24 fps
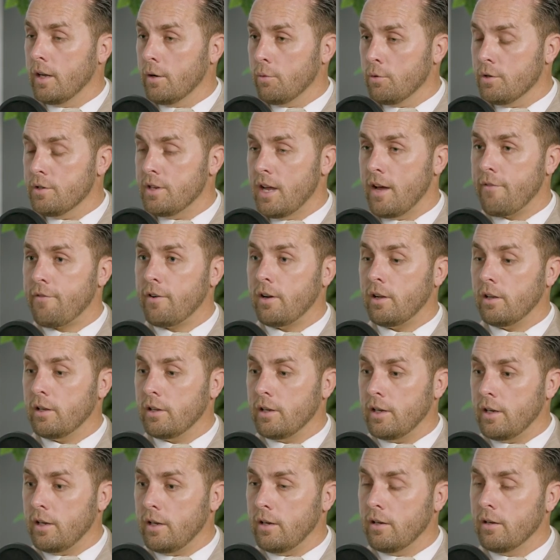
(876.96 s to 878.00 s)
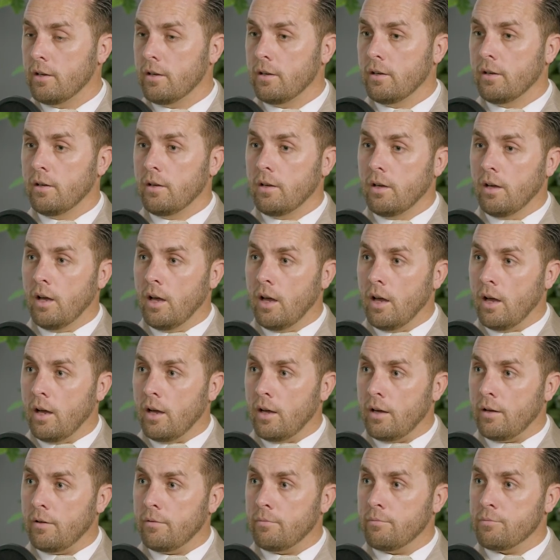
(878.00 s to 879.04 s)
It would definitely
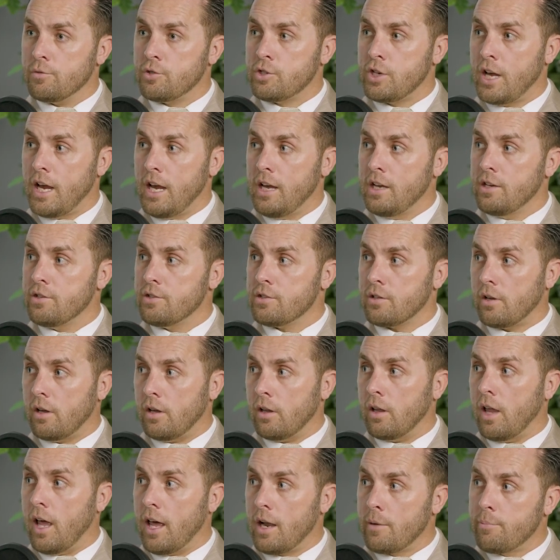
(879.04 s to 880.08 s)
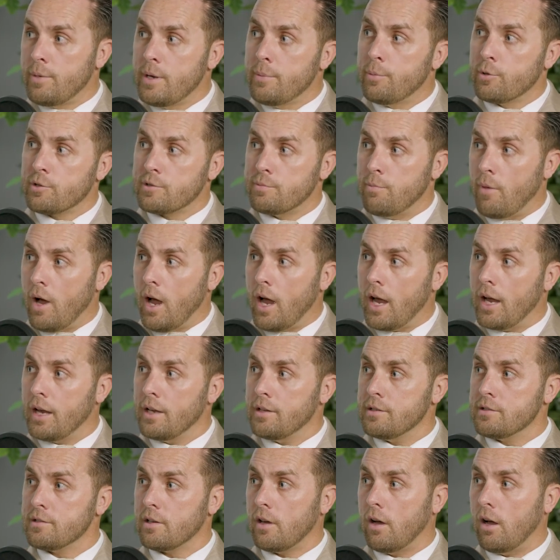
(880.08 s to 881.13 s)
change a lot of people's
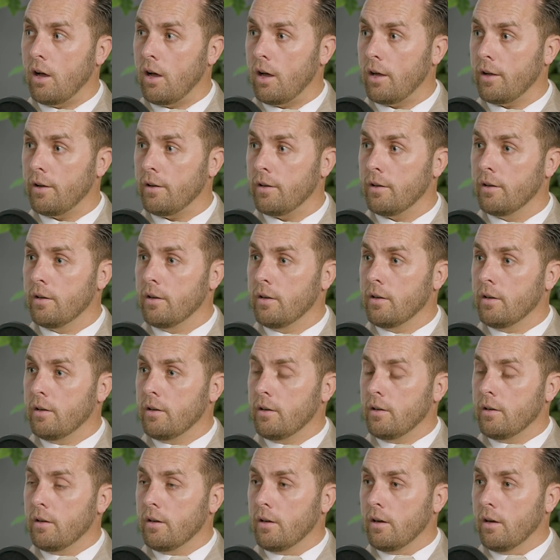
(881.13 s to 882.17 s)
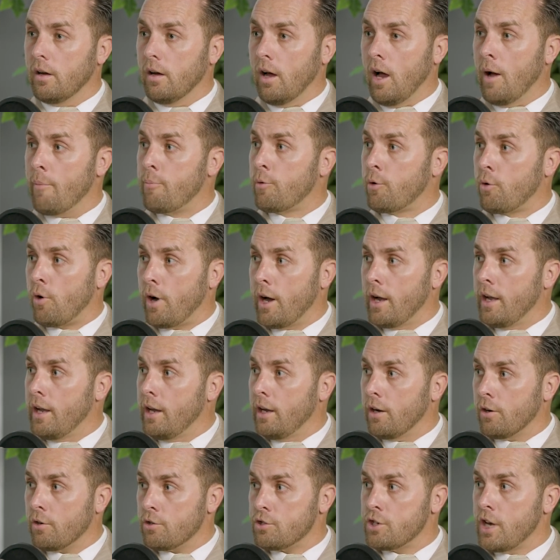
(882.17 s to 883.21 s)
minds on
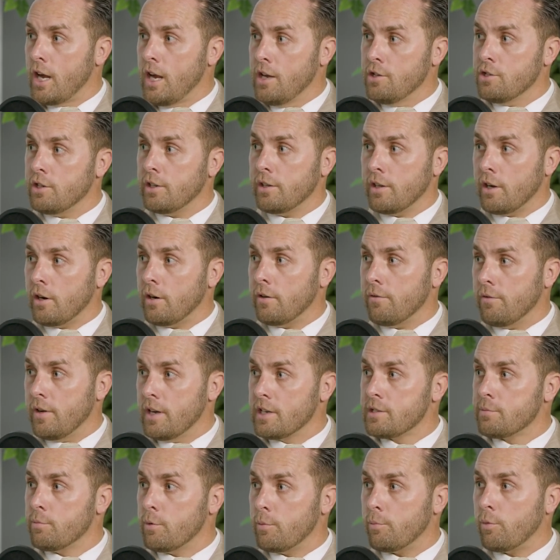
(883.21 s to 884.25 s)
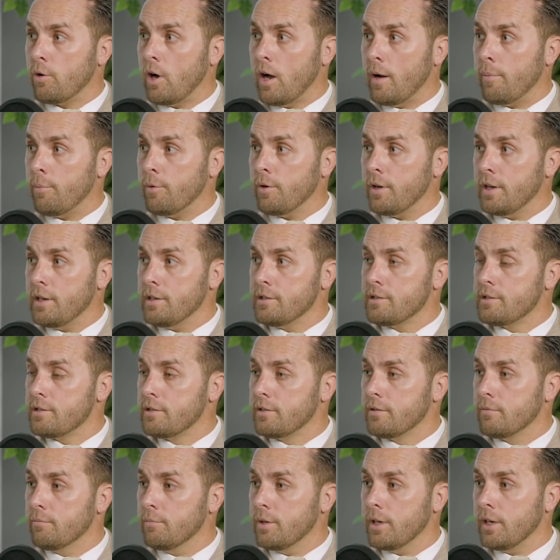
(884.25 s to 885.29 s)
upgrading or changing their investment
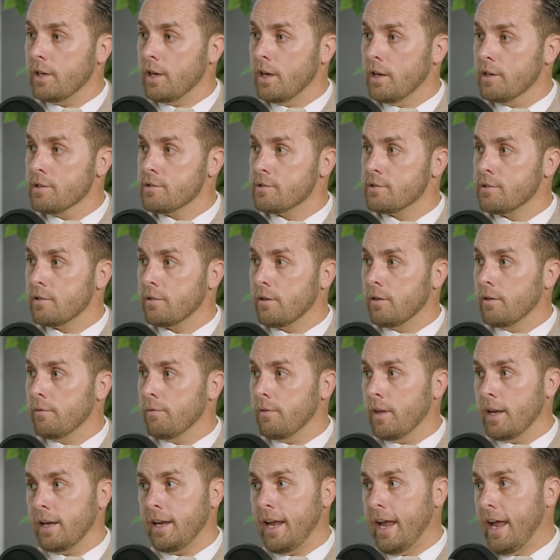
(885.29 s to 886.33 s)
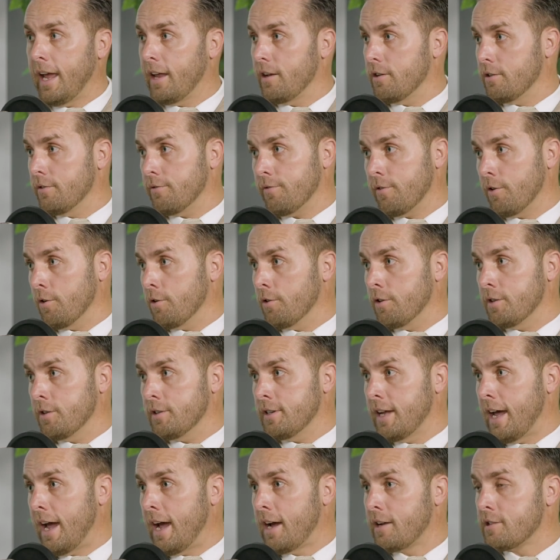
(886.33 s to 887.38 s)
properties because they can't defer the
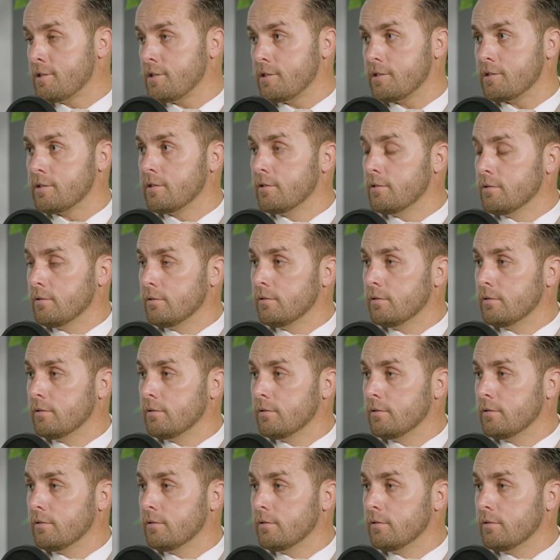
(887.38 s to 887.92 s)
taxes.